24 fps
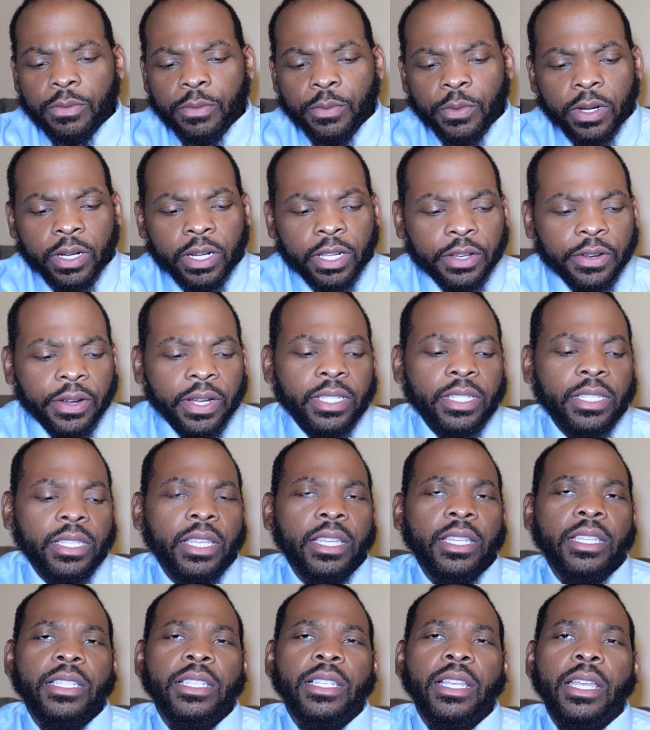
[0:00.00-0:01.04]
one of the crazy
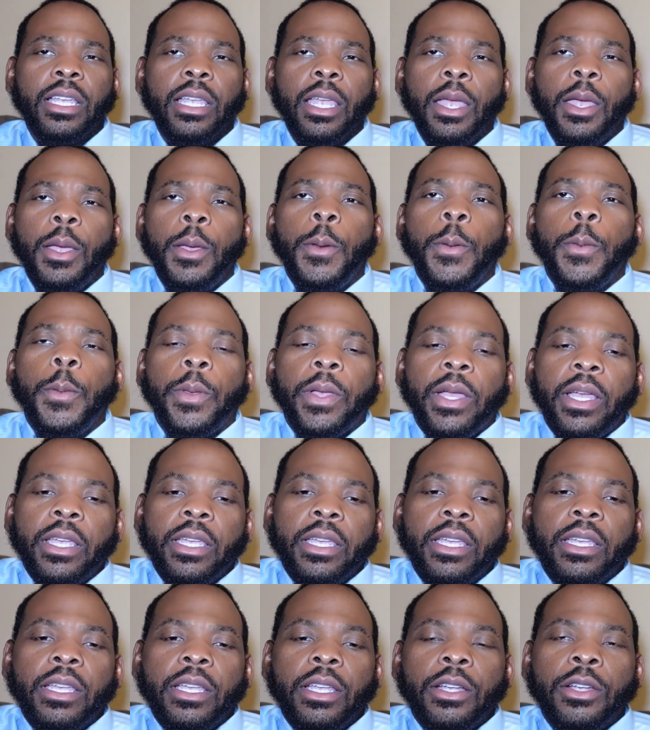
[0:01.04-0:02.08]
things is like
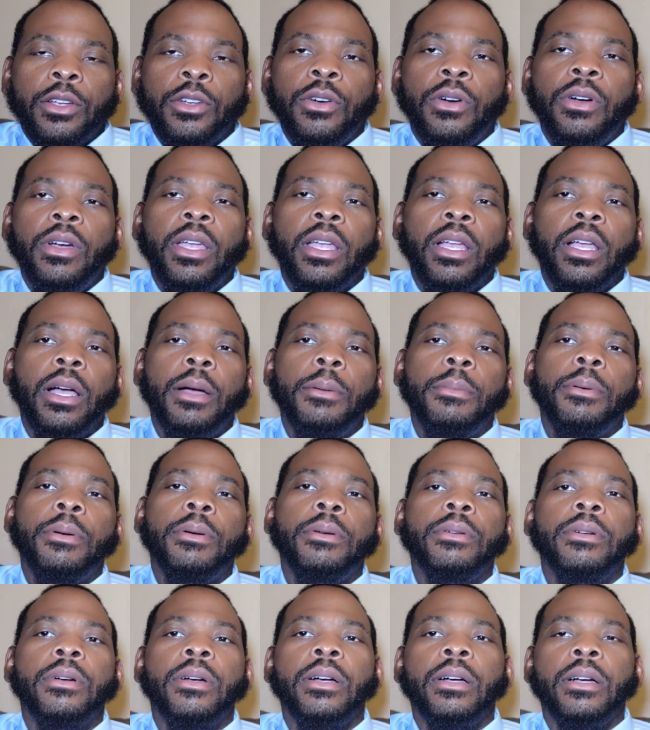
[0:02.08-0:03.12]
growing up,
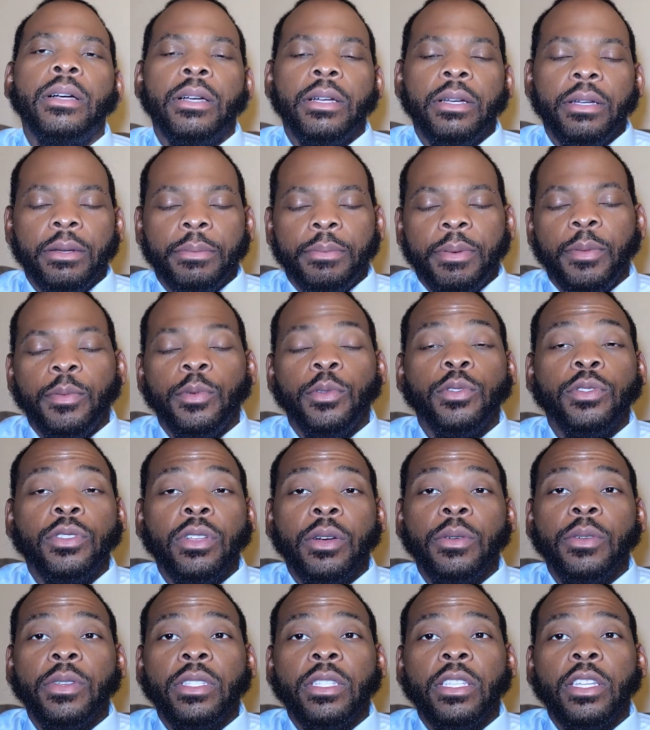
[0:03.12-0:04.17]
people used to
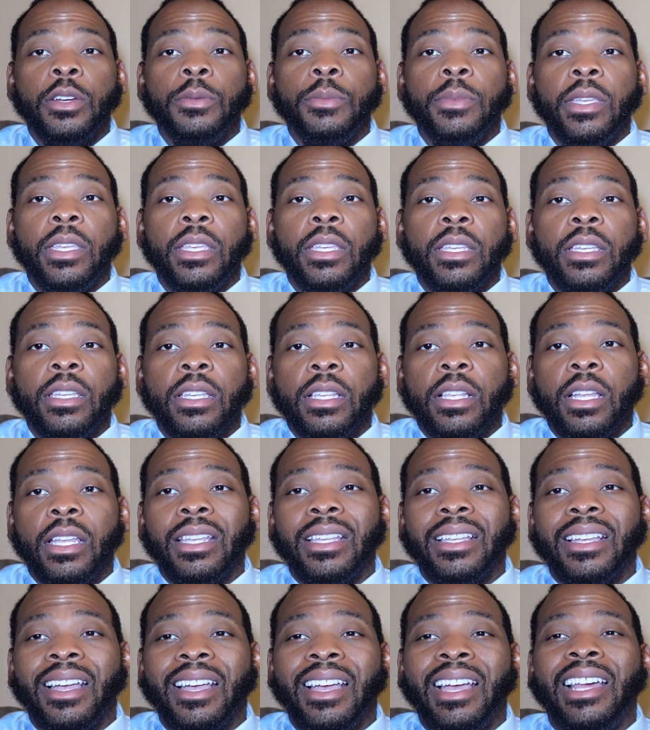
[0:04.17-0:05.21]
always tell me,
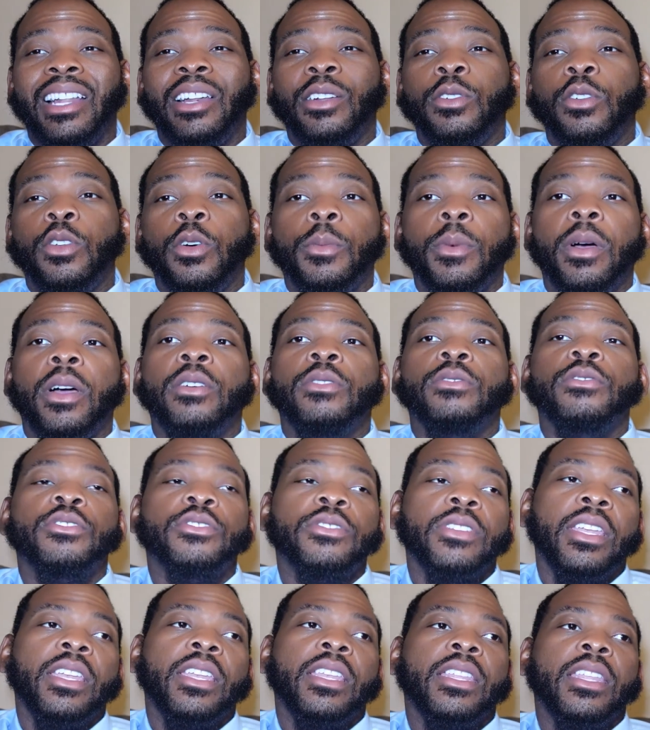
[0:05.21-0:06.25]
like, I don't know my
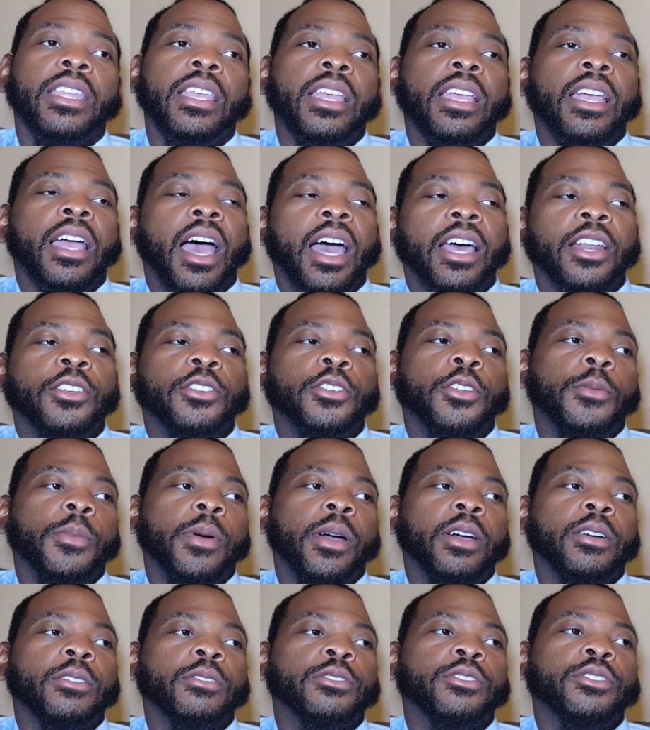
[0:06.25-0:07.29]

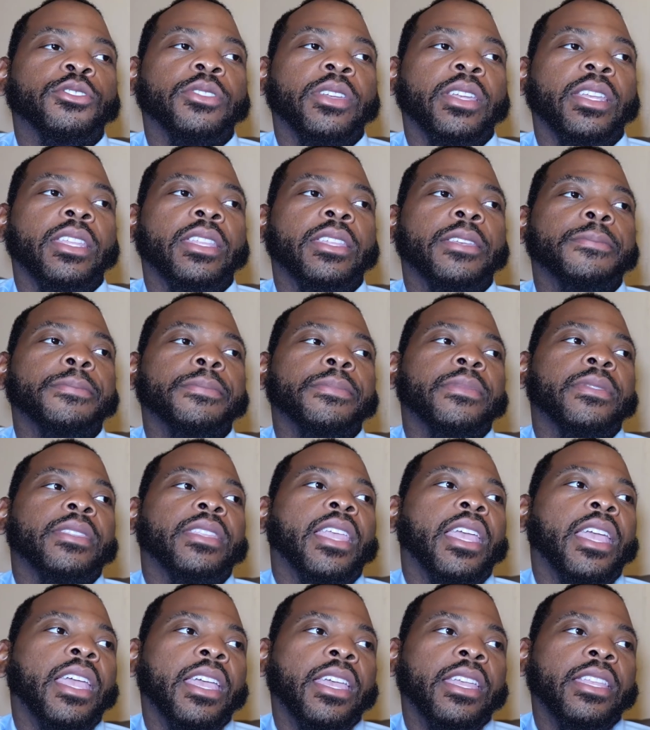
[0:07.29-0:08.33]
own strength.
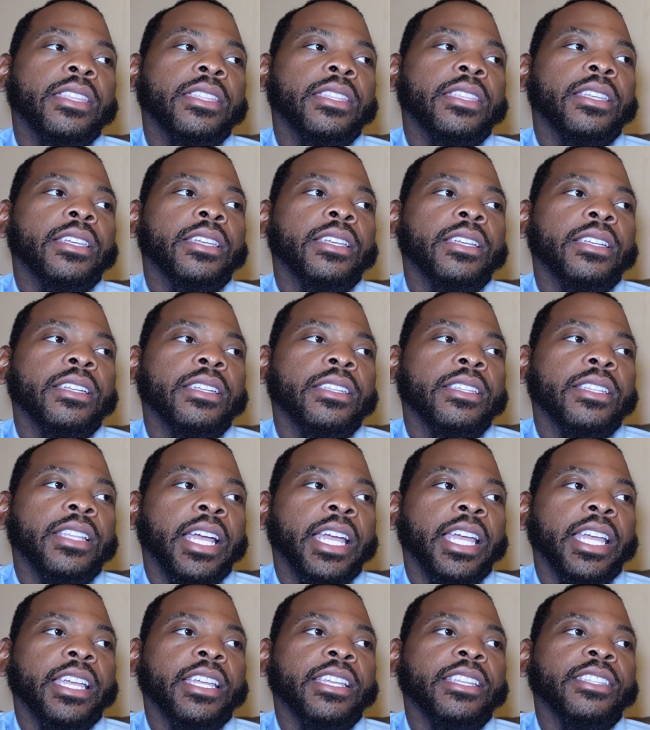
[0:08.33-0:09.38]
And
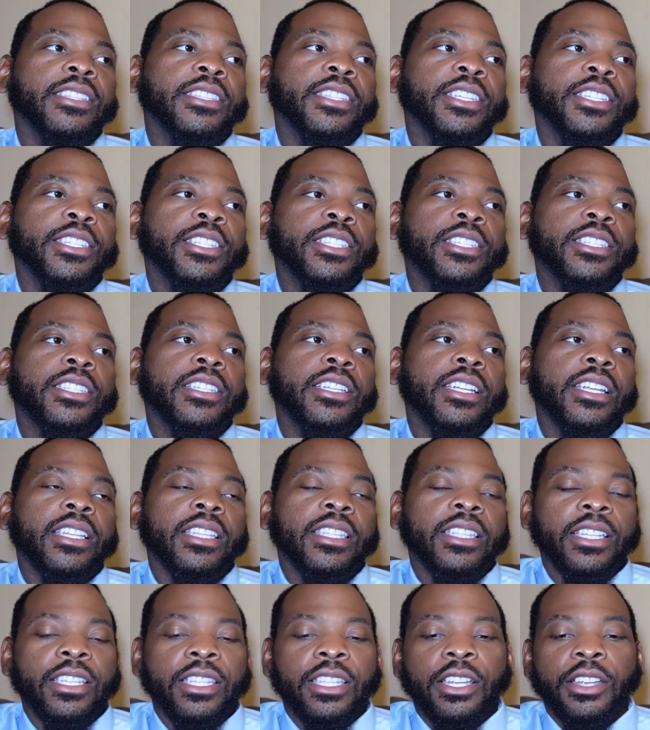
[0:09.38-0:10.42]
like, this is
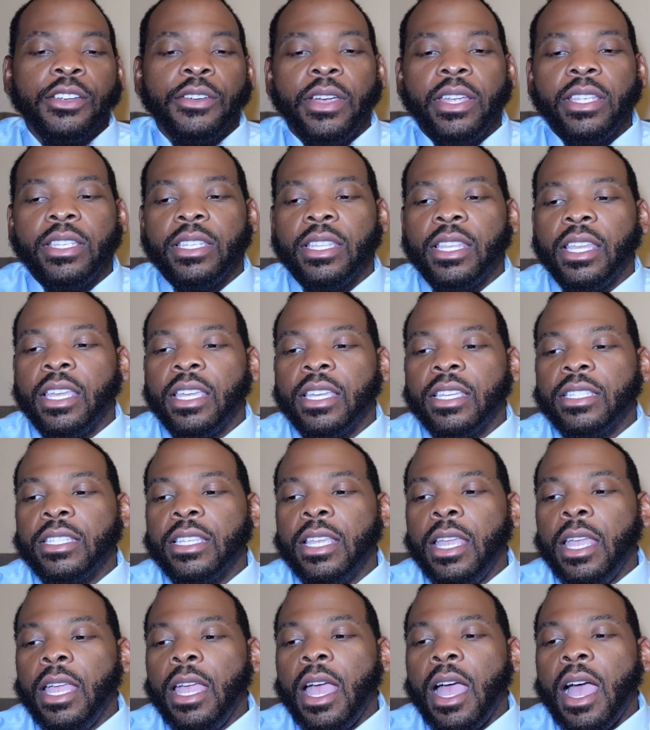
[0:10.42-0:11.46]
like the crazy thing is,
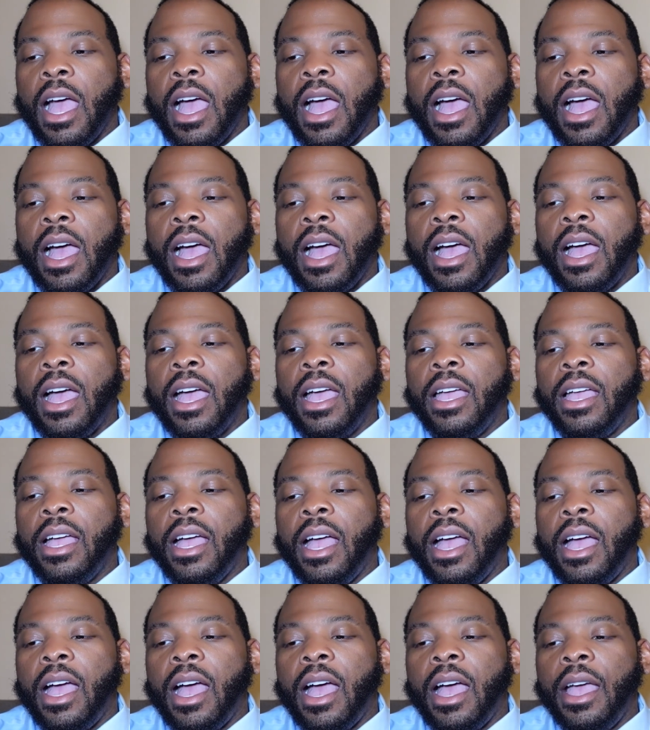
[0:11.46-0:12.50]

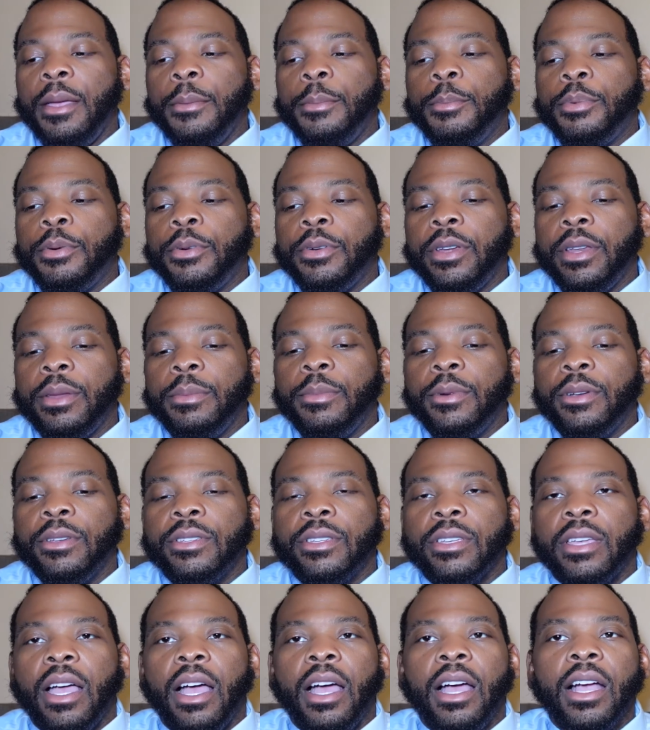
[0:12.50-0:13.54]
I pretty
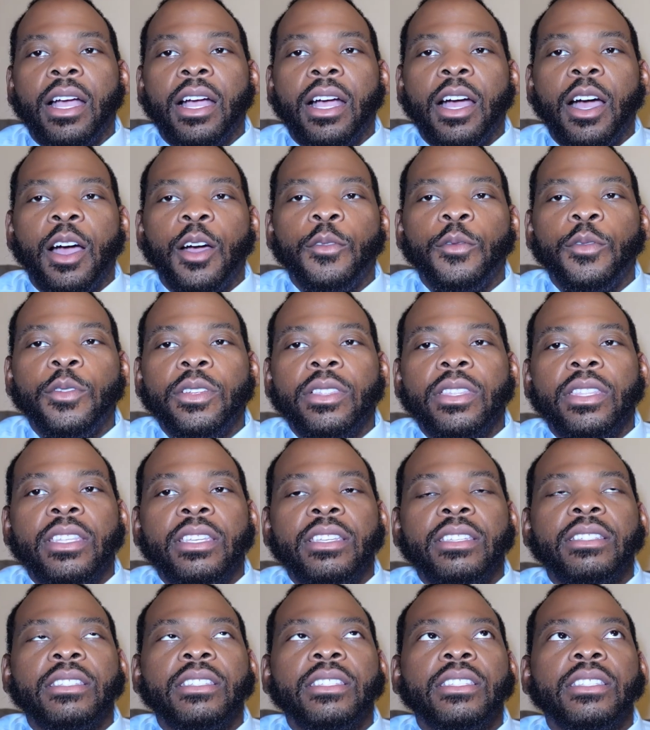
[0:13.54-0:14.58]
much uncovered
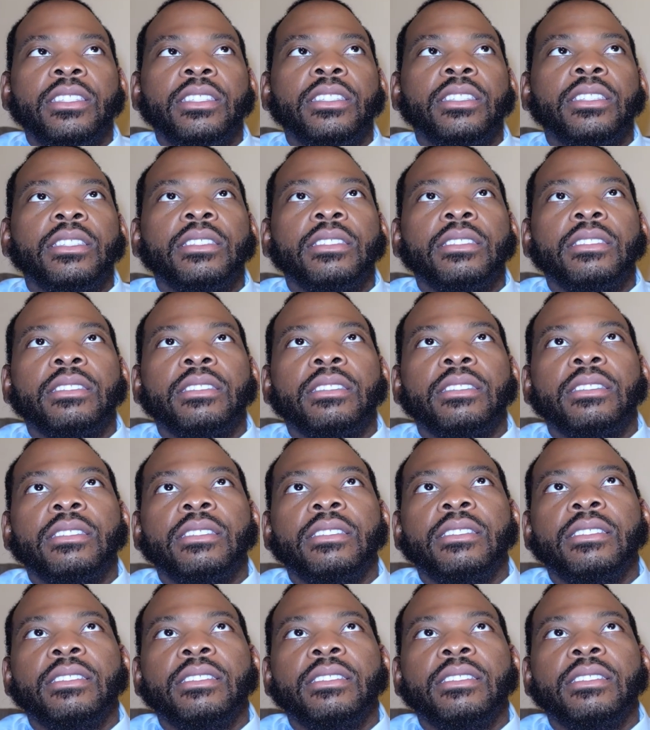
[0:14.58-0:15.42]
this,